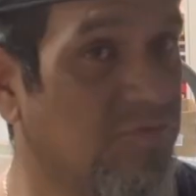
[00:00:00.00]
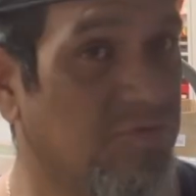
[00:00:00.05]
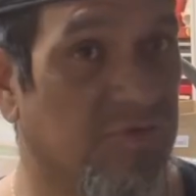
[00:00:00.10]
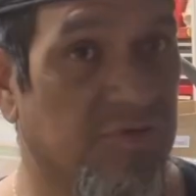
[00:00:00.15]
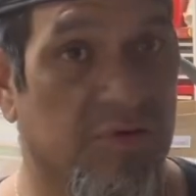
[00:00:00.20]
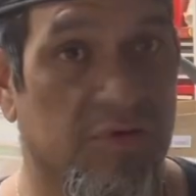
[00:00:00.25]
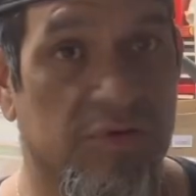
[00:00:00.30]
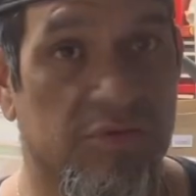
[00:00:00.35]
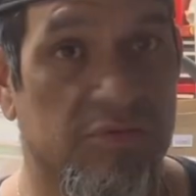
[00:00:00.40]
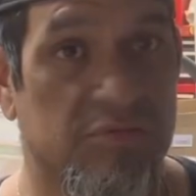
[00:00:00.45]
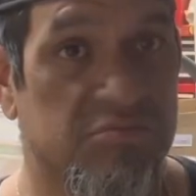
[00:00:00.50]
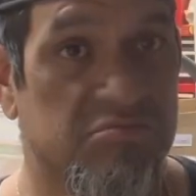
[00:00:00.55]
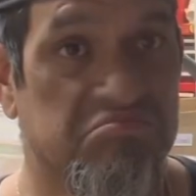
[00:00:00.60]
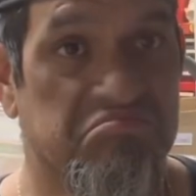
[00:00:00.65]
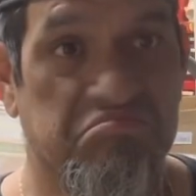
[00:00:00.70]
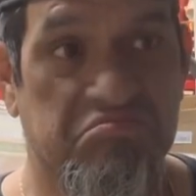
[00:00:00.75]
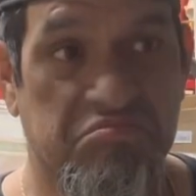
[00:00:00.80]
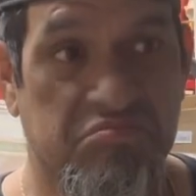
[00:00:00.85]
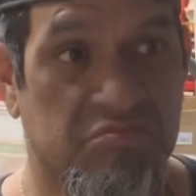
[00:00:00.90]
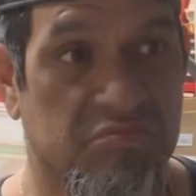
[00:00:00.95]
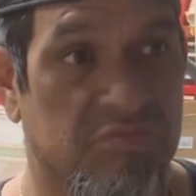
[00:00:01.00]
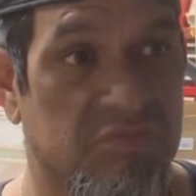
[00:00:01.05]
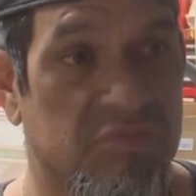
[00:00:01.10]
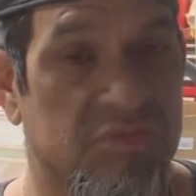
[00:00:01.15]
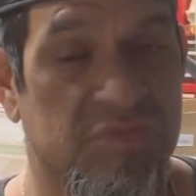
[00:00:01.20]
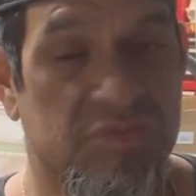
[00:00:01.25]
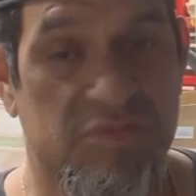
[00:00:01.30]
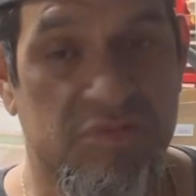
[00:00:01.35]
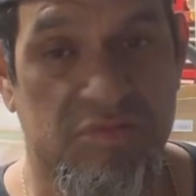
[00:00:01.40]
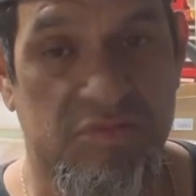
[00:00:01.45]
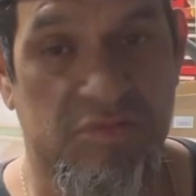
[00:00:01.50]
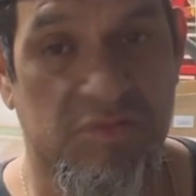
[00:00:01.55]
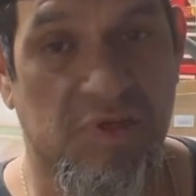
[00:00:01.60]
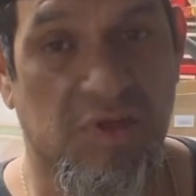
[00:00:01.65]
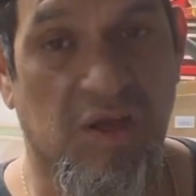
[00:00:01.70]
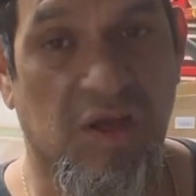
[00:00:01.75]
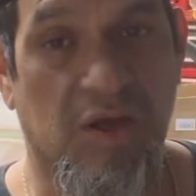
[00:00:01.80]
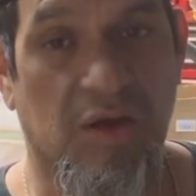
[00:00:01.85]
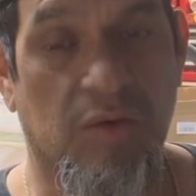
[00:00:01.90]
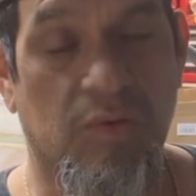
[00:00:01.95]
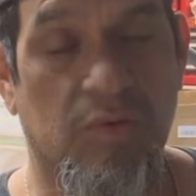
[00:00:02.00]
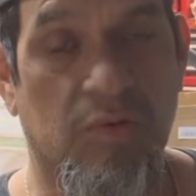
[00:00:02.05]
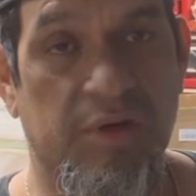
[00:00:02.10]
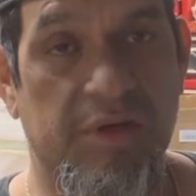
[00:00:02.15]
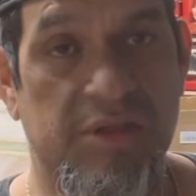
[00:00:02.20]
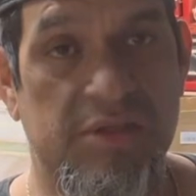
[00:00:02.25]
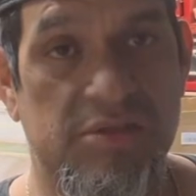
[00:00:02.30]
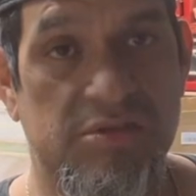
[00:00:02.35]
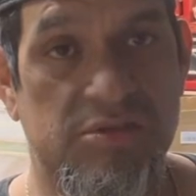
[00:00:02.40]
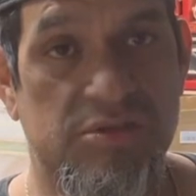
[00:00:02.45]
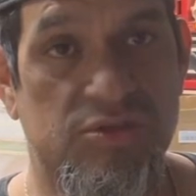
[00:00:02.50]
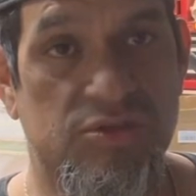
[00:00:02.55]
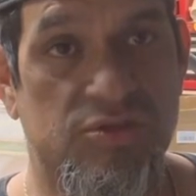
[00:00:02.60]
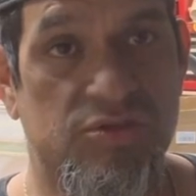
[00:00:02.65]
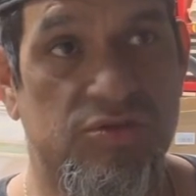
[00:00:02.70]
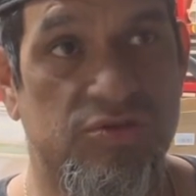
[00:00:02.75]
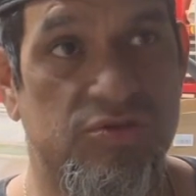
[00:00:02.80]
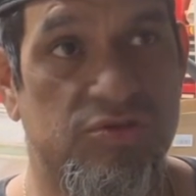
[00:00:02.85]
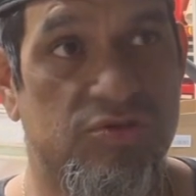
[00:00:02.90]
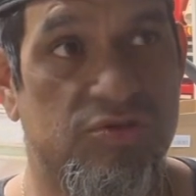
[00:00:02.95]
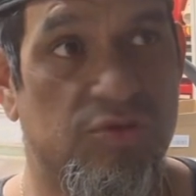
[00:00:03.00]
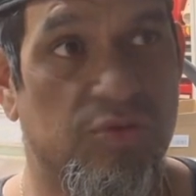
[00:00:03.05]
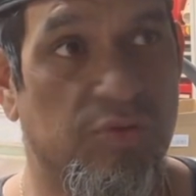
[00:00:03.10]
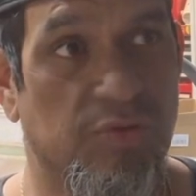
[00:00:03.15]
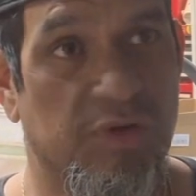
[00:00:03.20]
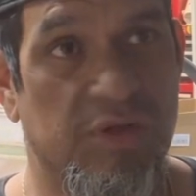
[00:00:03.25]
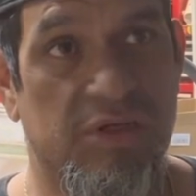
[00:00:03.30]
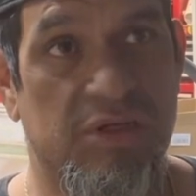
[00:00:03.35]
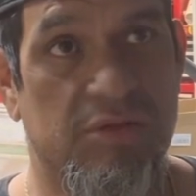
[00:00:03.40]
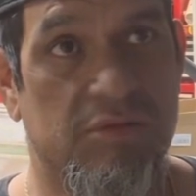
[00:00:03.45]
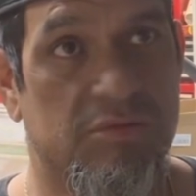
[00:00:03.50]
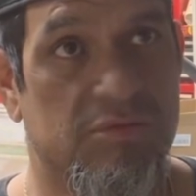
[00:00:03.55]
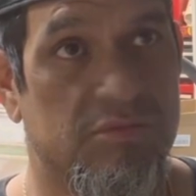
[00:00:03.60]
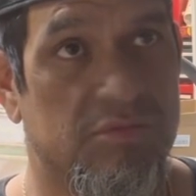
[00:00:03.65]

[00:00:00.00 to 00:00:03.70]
for coins, jewelry,